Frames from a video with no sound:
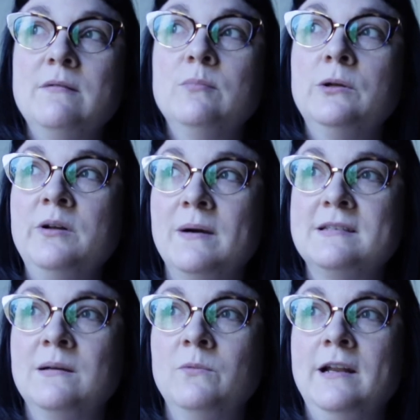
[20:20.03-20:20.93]
employed by
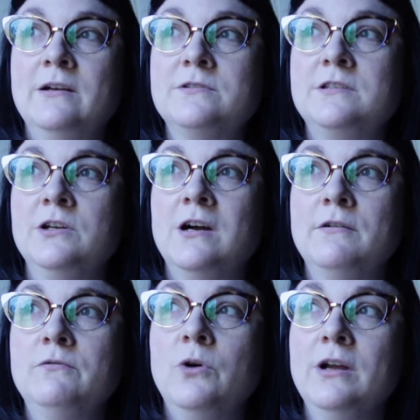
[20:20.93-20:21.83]
someone else and you're
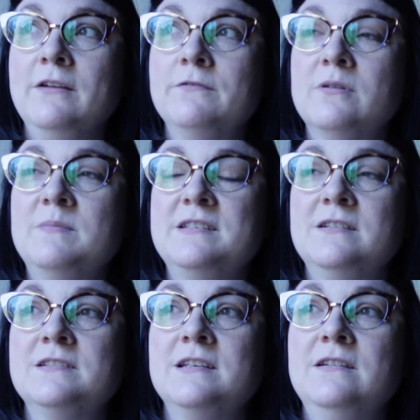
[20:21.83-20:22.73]
kind of working for a
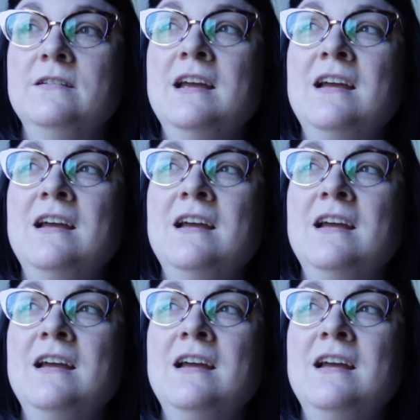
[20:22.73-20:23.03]
business and